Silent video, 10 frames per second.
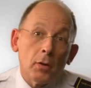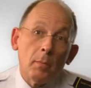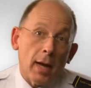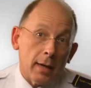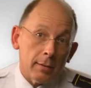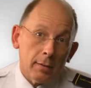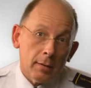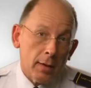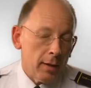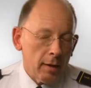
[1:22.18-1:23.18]
a bet
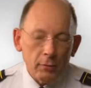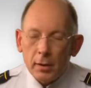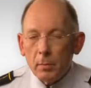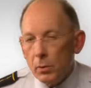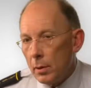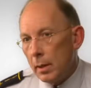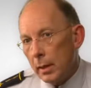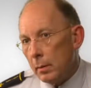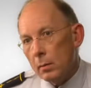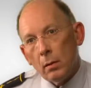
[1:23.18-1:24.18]
that in every
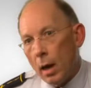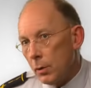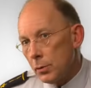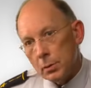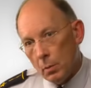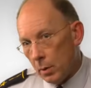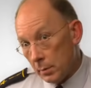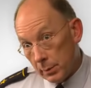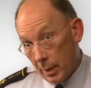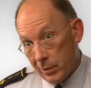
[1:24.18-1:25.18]
community, large or small in
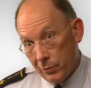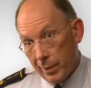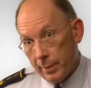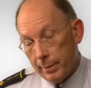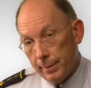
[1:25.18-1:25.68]
this country,